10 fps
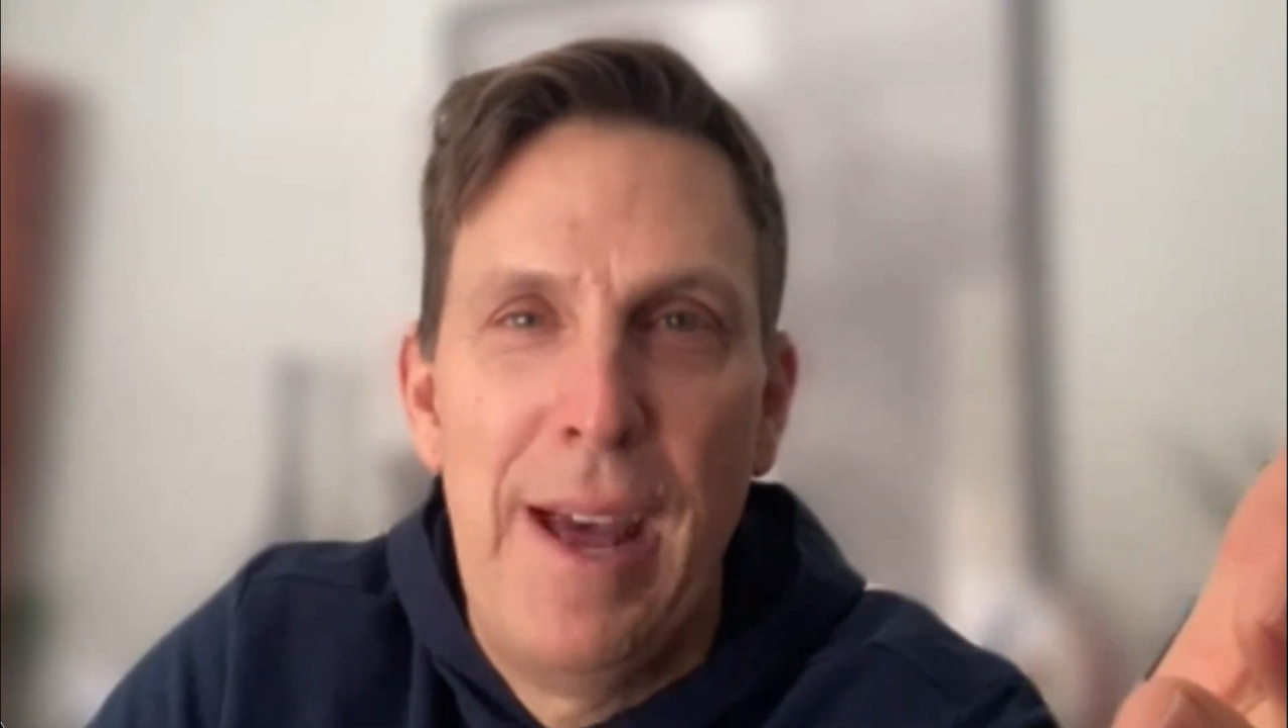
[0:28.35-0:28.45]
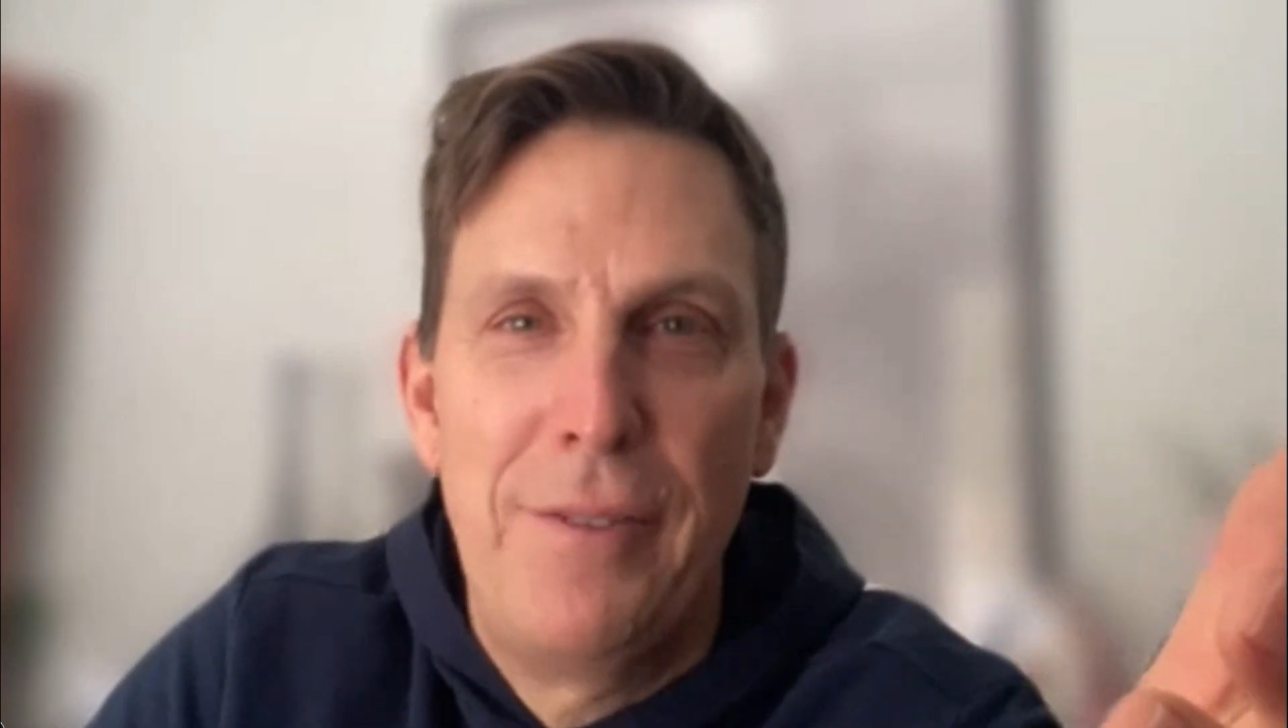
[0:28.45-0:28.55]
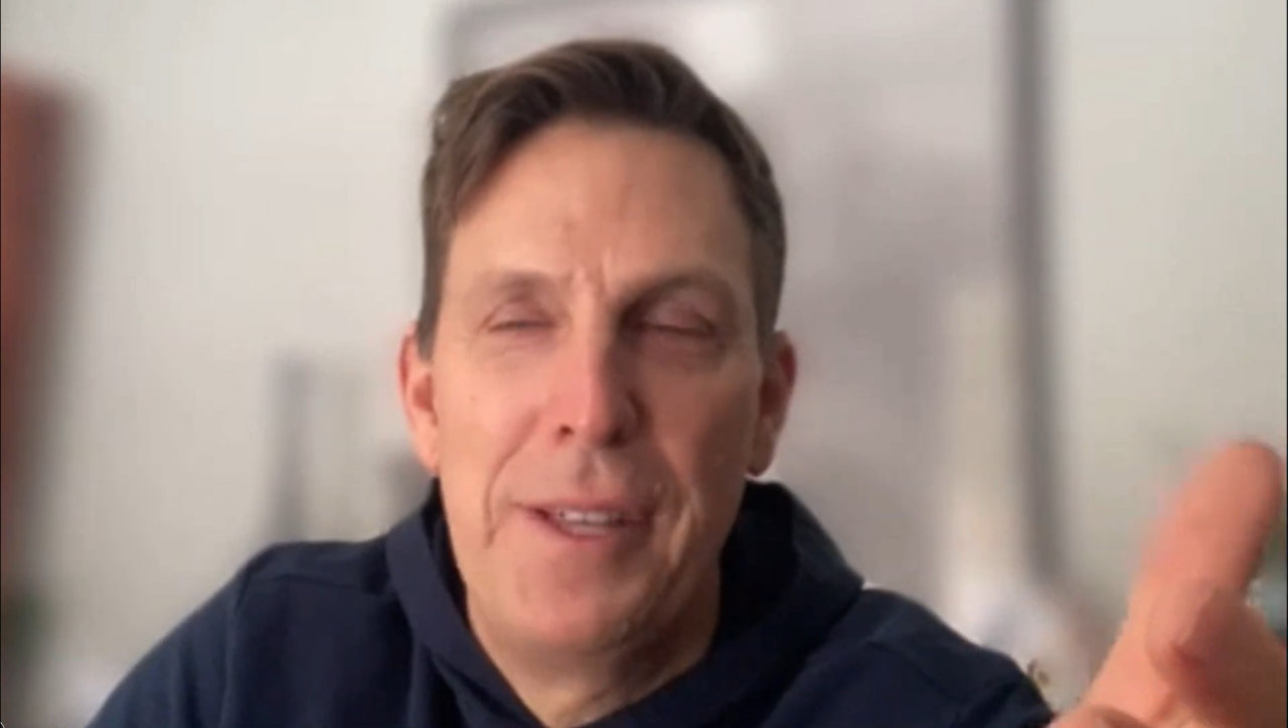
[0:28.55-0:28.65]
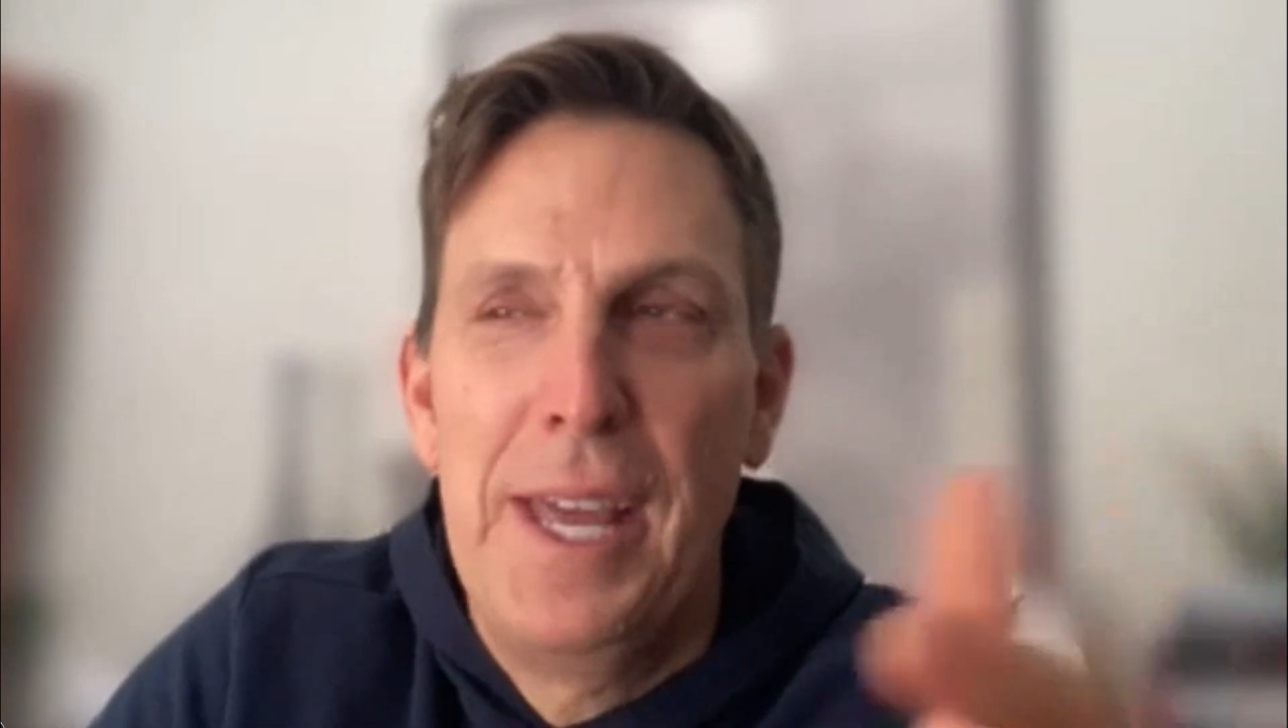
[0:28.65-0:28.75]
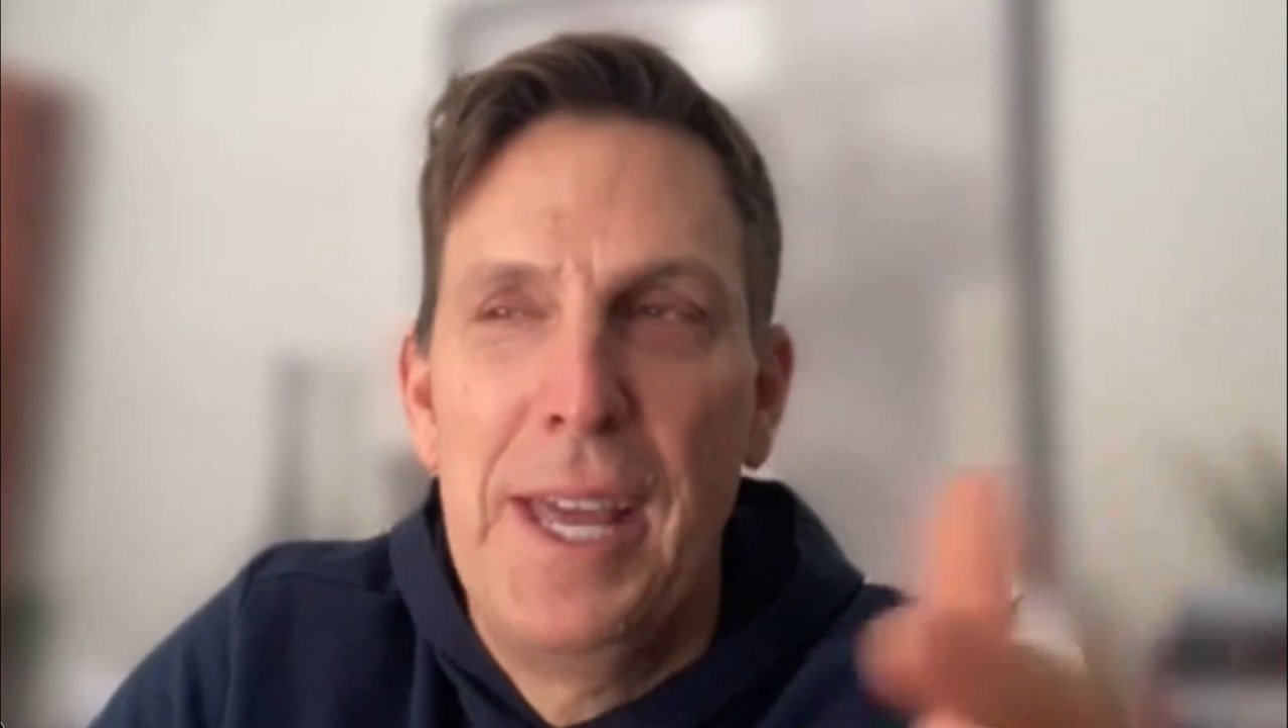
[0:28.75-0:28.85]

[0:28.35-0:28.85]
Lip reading: after the